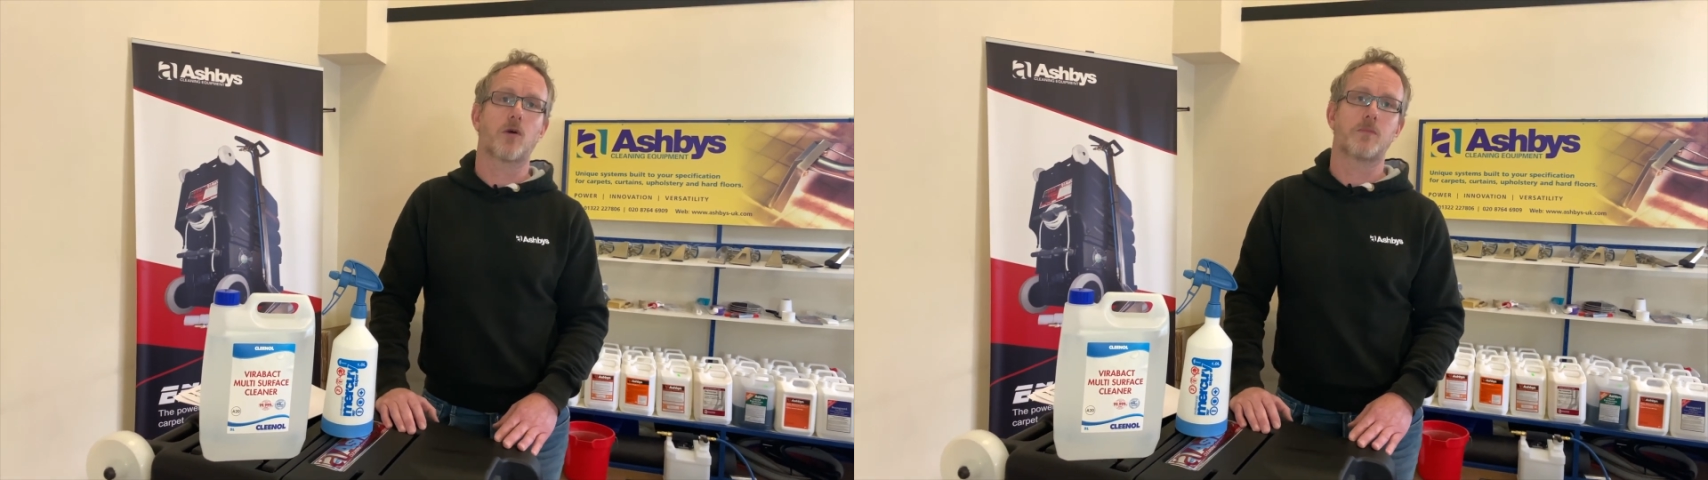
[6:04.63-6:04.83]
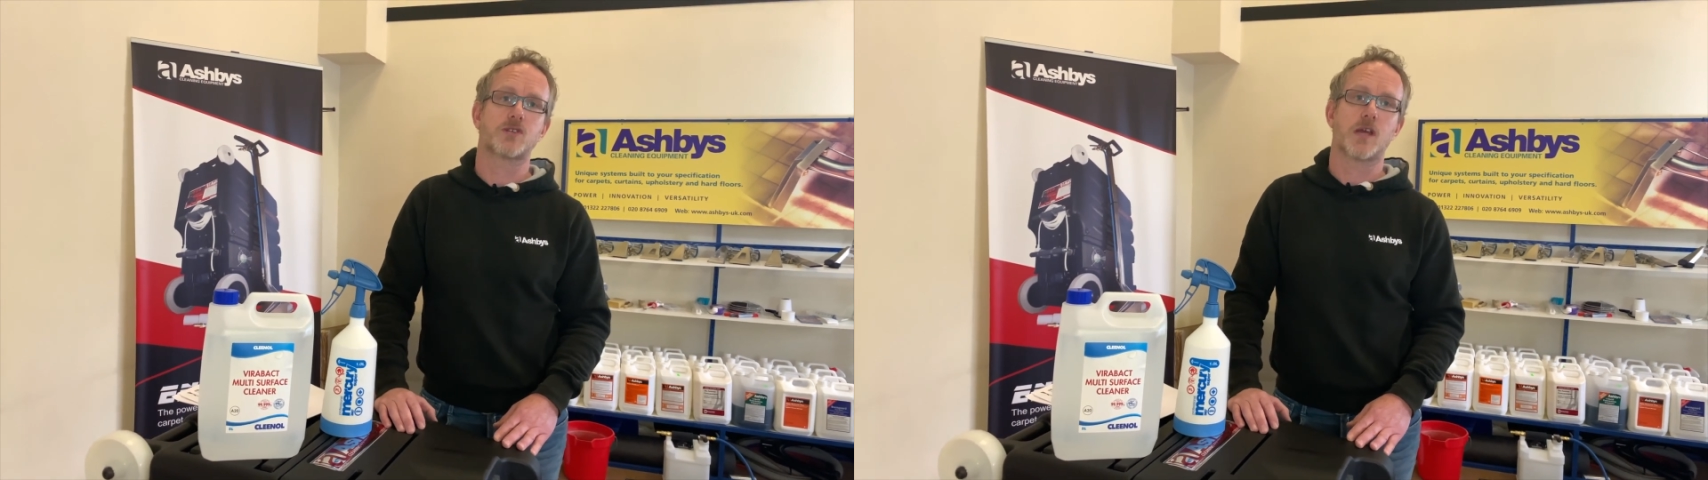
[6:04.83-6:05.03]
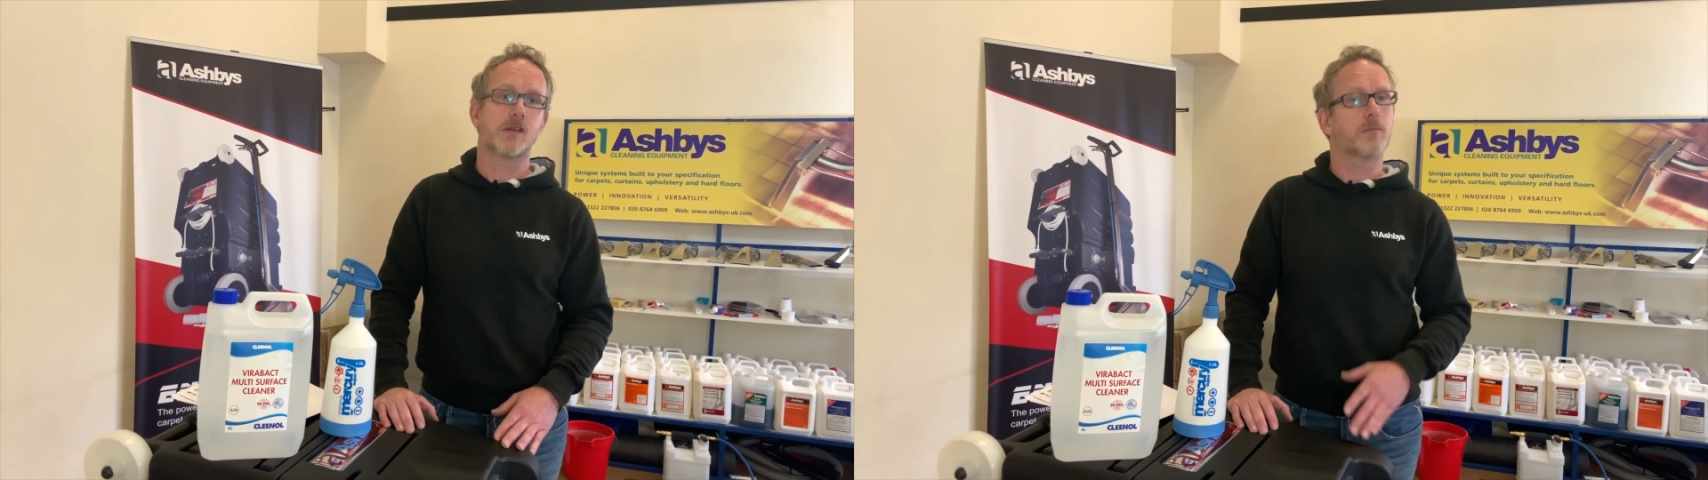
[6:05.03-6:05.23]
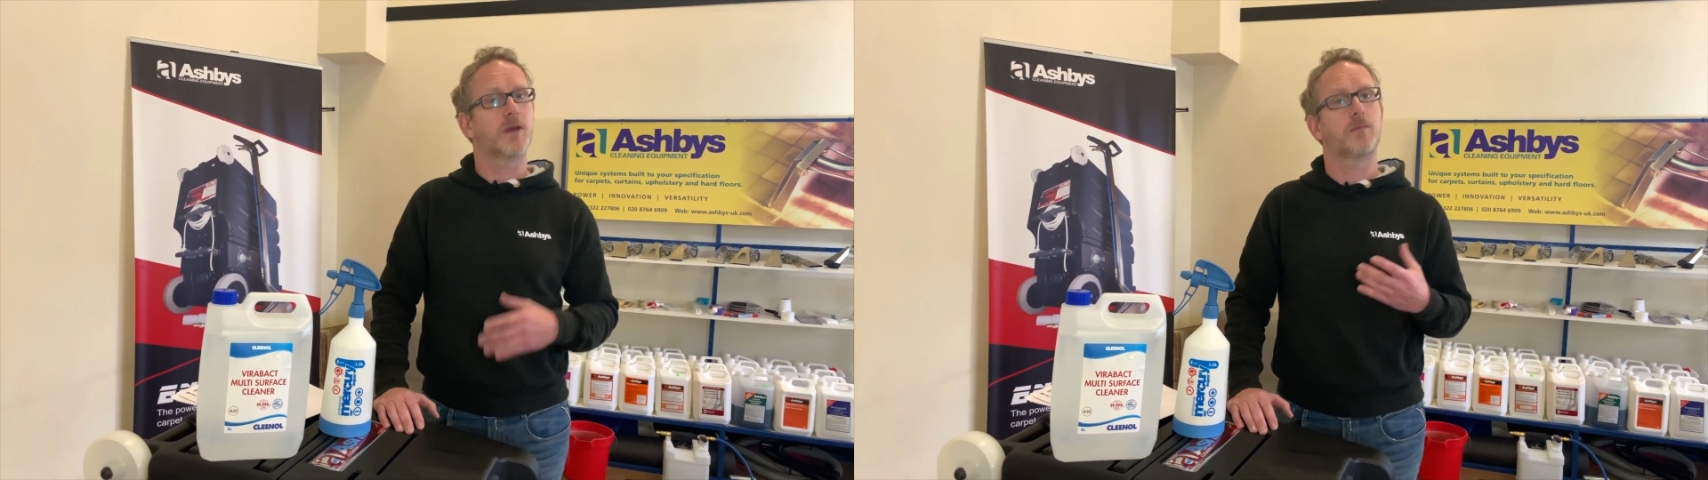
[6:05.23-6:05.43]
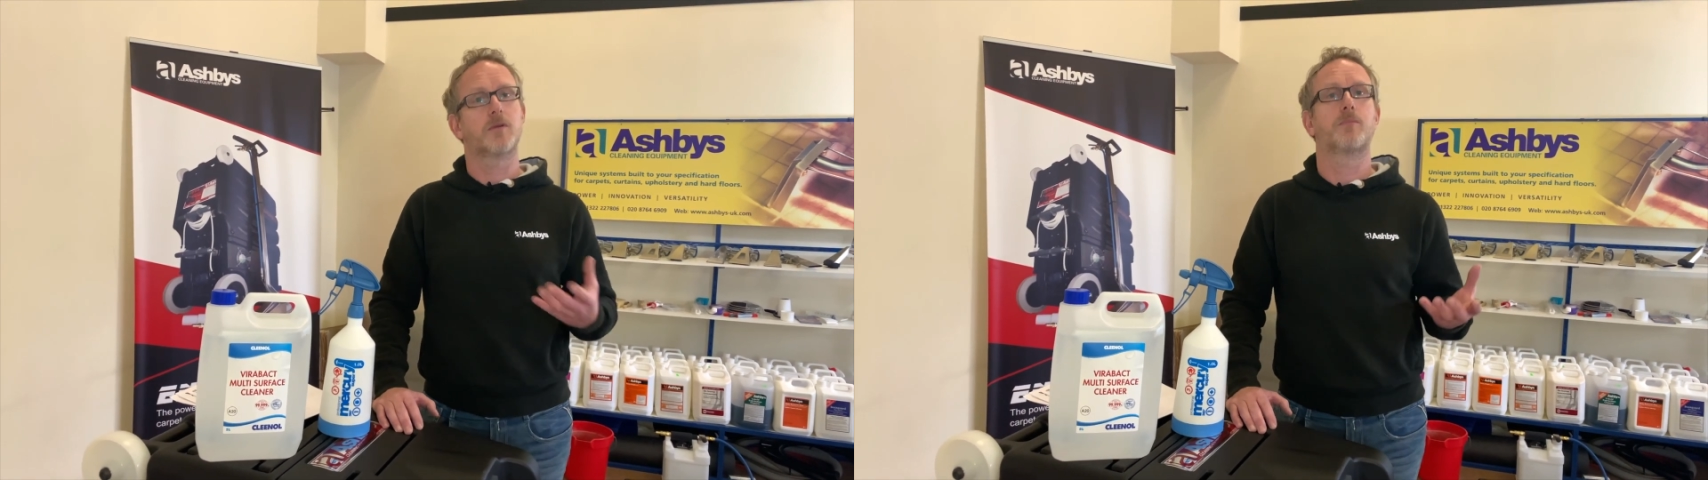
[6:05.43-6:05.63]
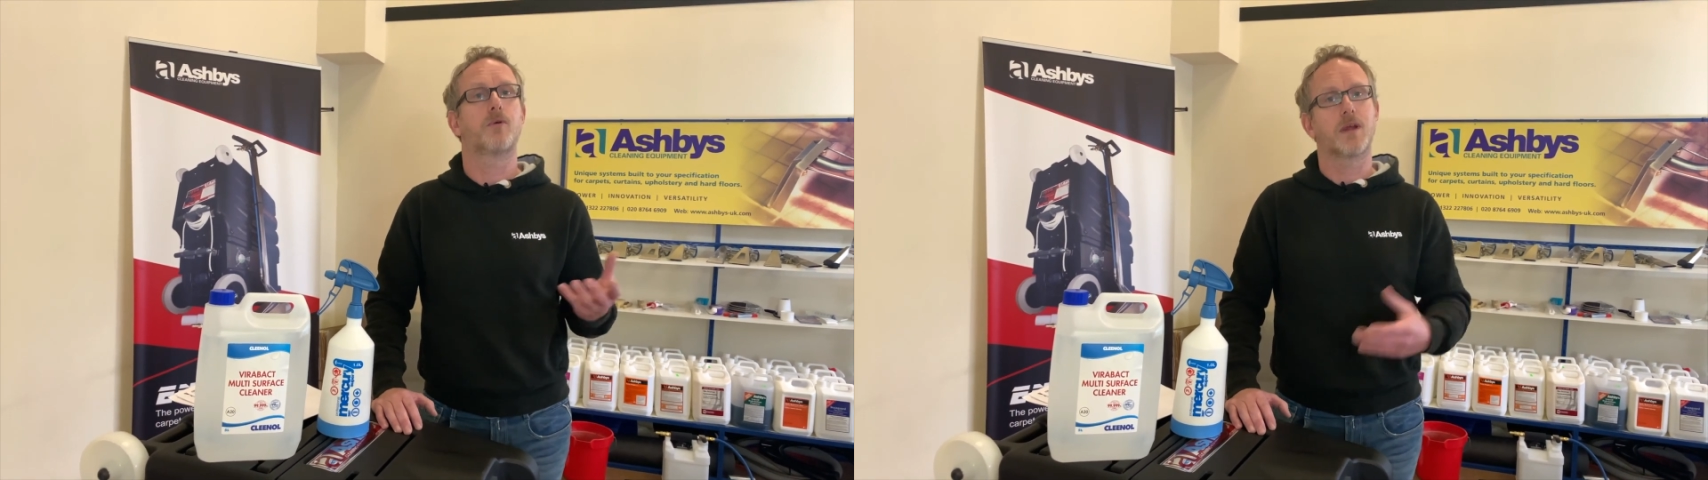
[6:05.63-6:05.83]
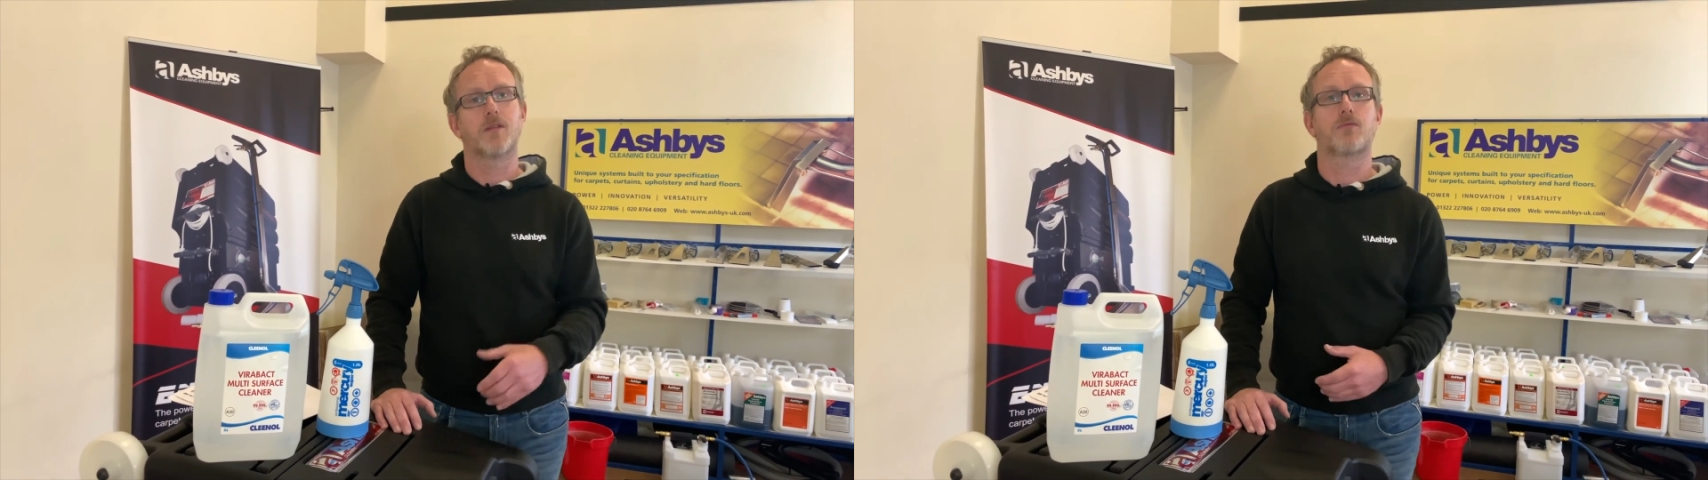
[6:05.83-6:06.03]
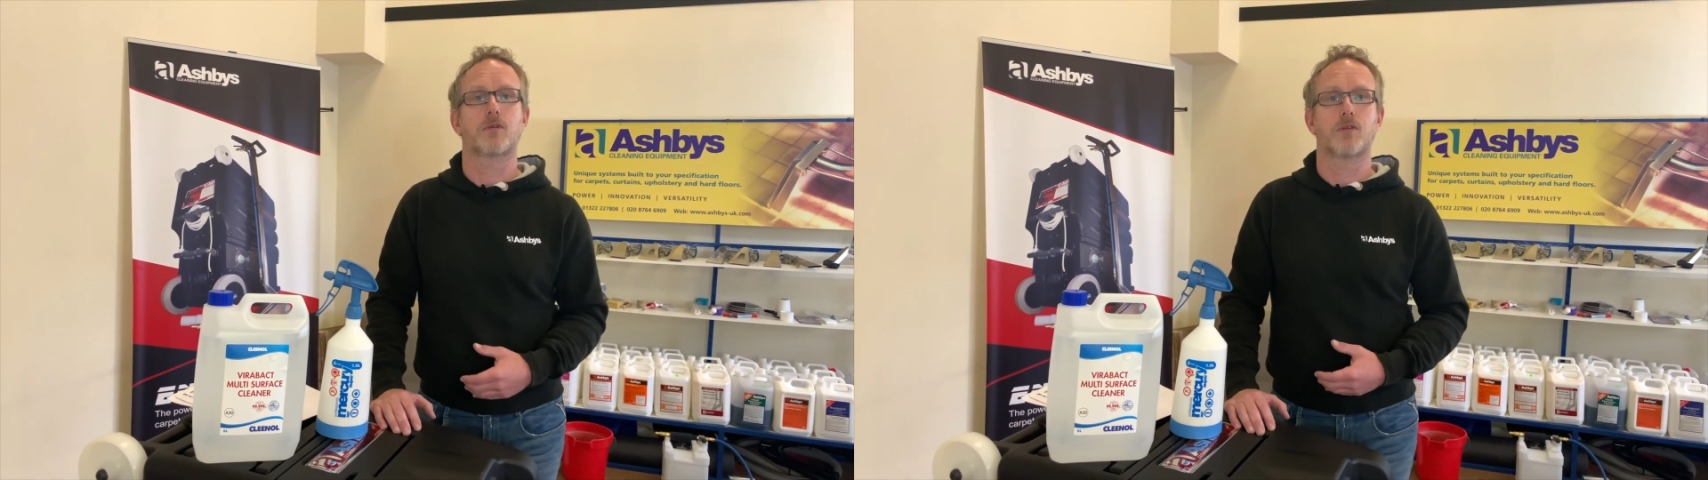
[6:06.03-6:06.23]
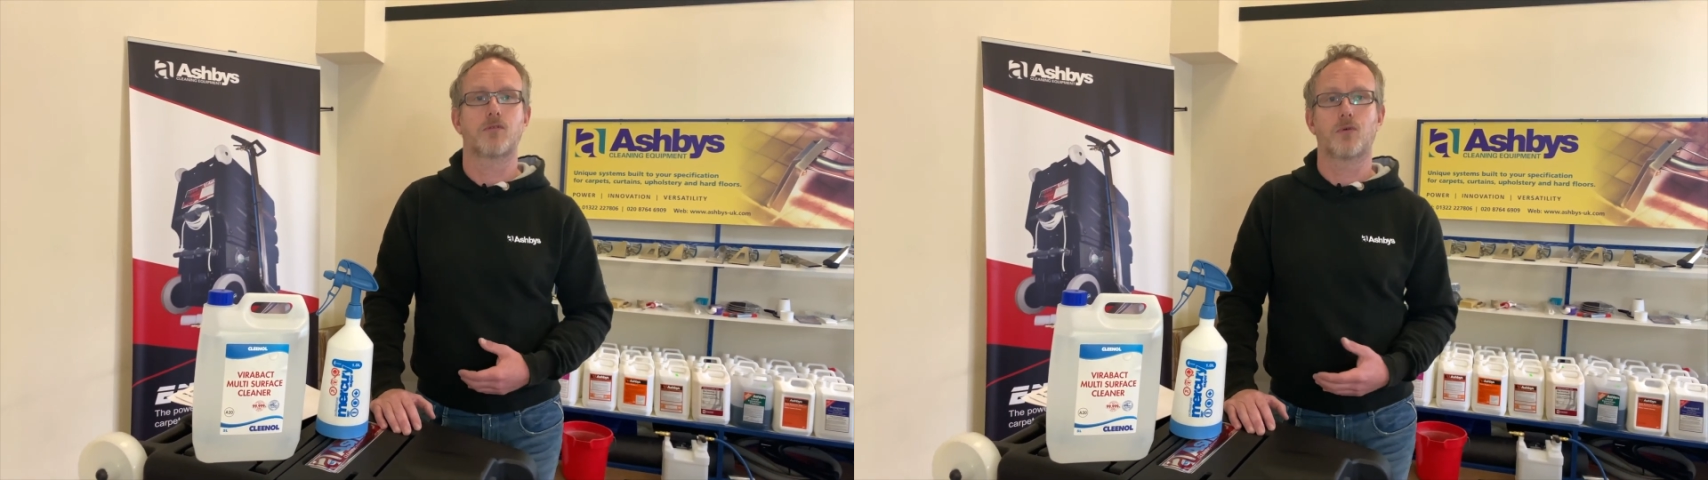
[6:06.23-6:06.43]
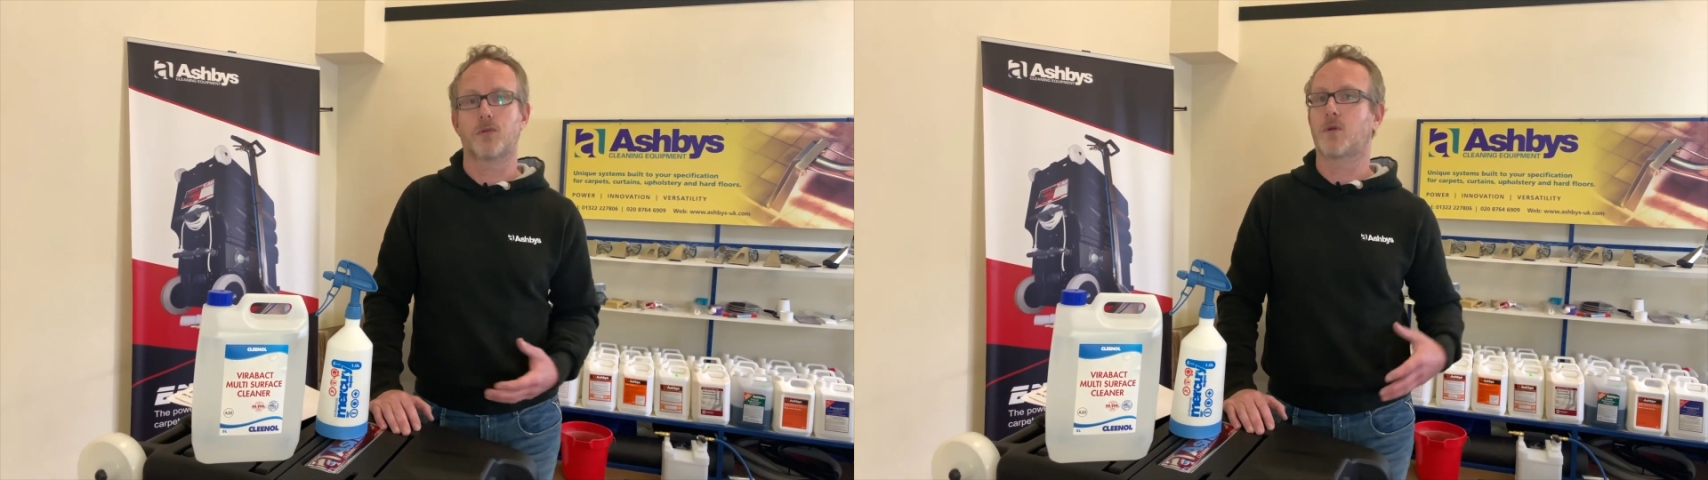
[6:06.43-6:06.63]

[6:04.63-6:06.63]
on machines that people have brought in through the door,